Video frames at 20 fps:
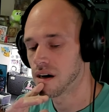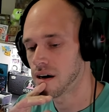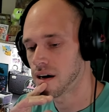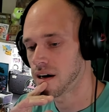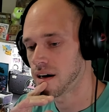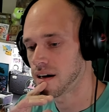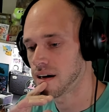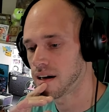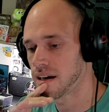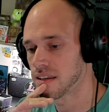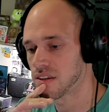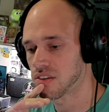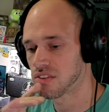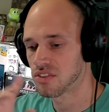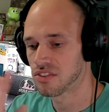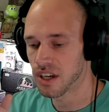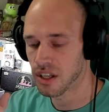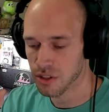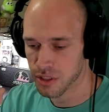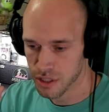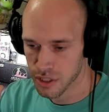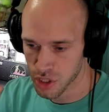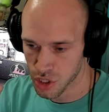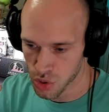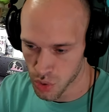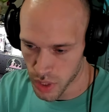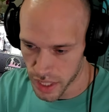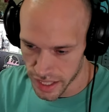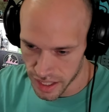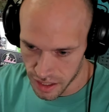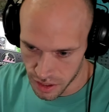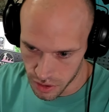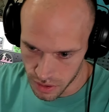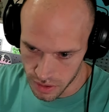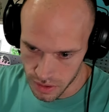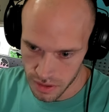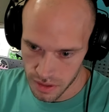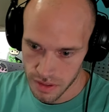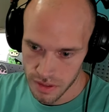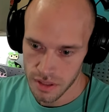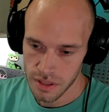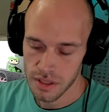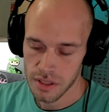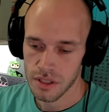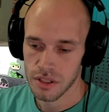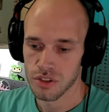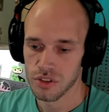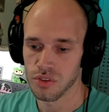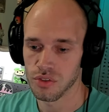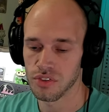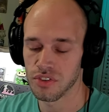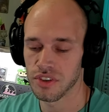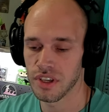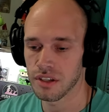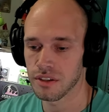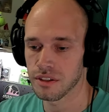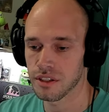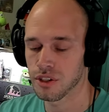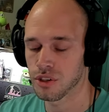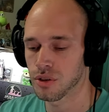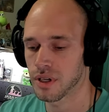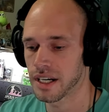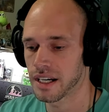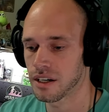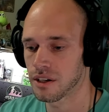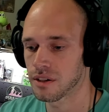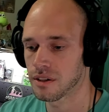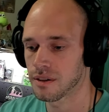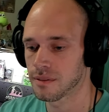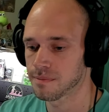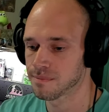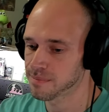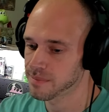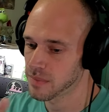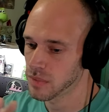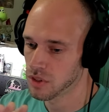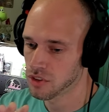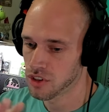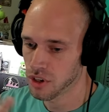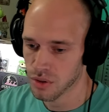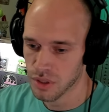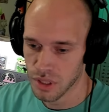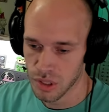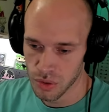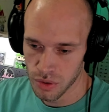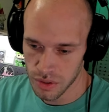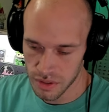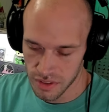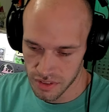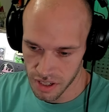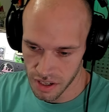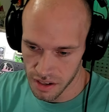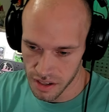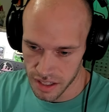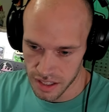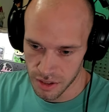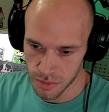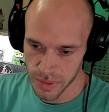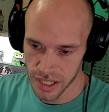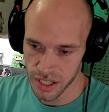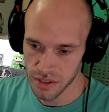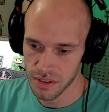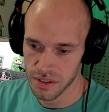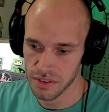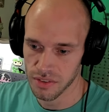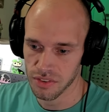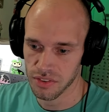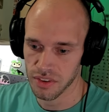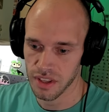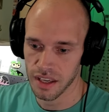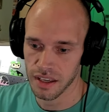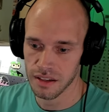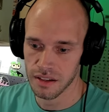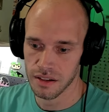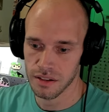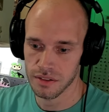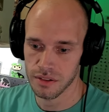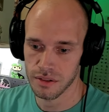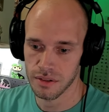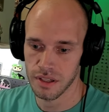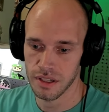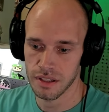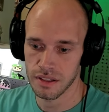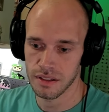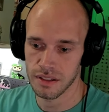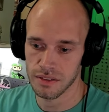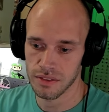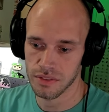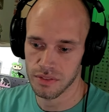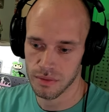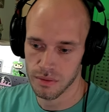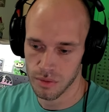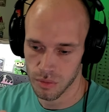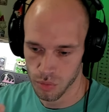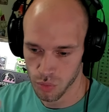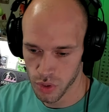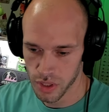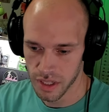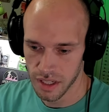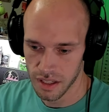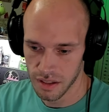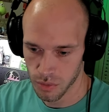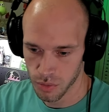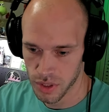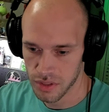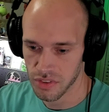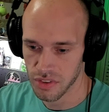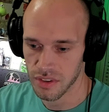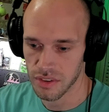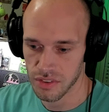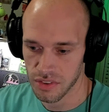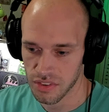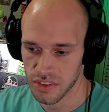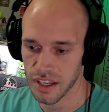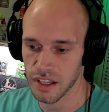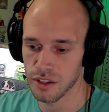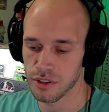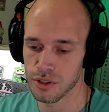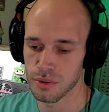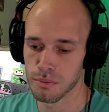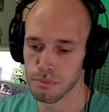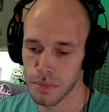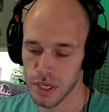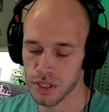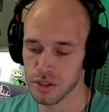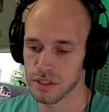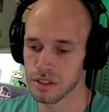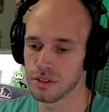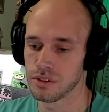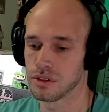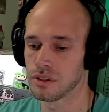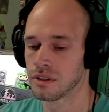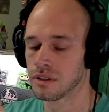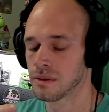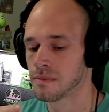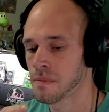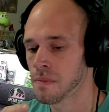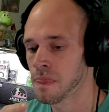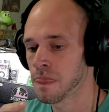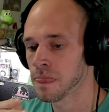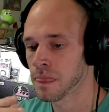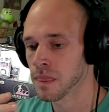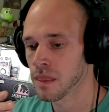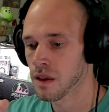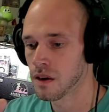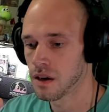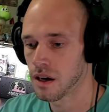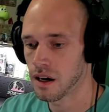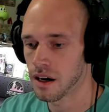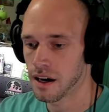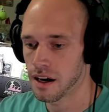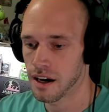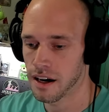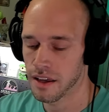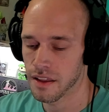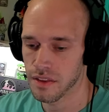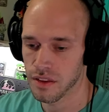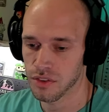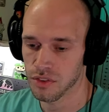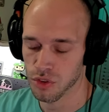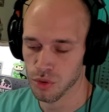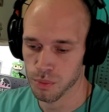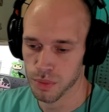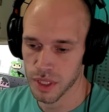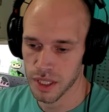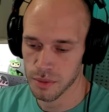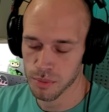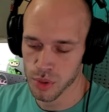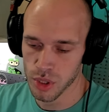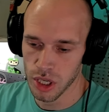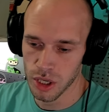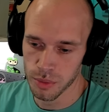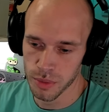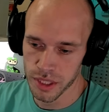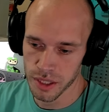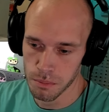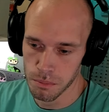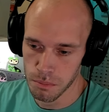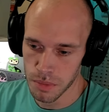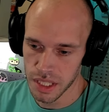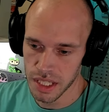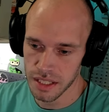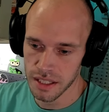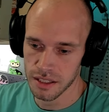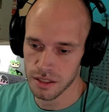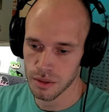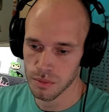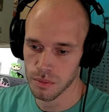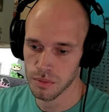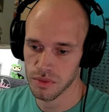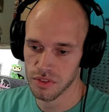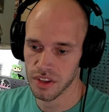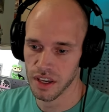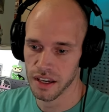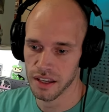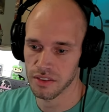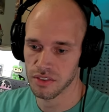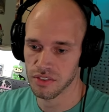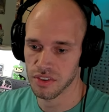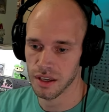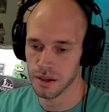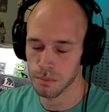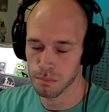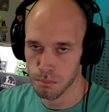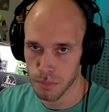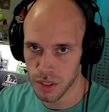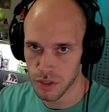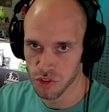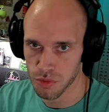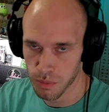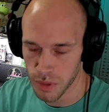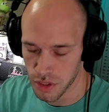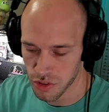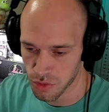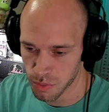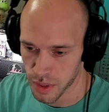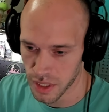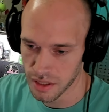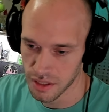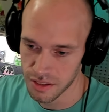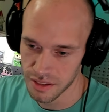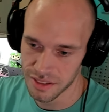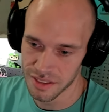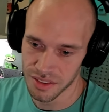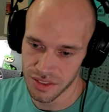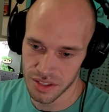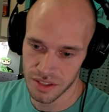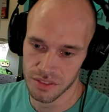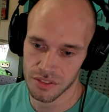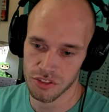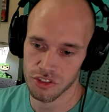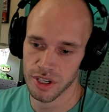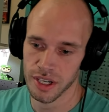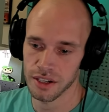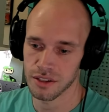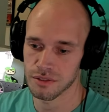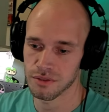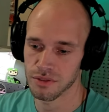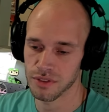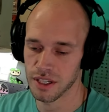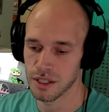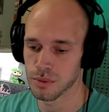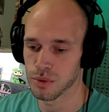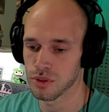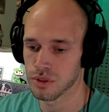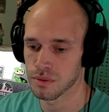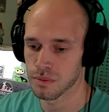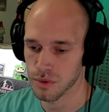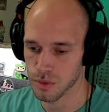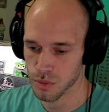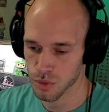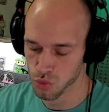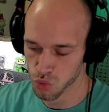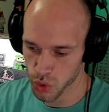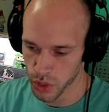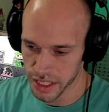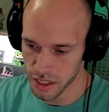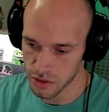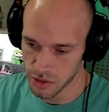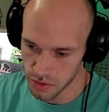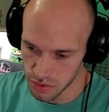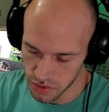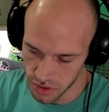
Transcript: Uh, Stellar Crown. So Stellar Crown, don't know a ton about this set other than it's what what's in Stellar Miracle. Uh, this will be probably a medium size set, much, much bigger than Shrouded Fable, regular